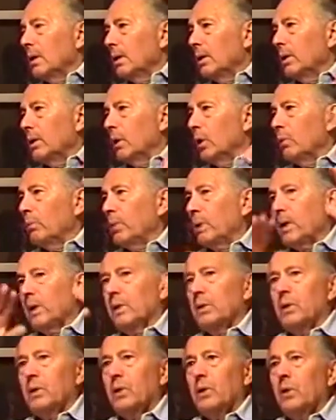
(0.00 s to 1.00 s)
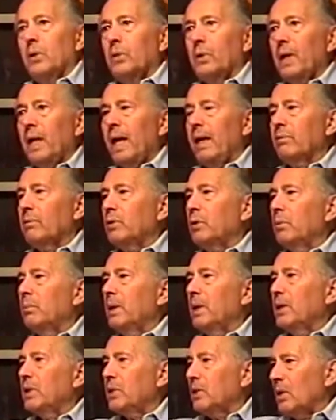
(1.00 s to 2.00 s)
You know, because you could only have so
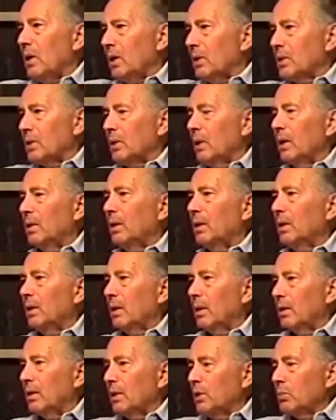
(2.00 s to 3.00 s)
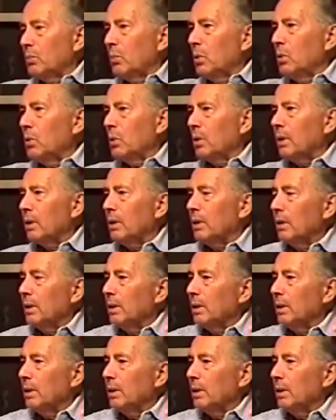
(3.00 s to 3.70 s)
many stocks on this board.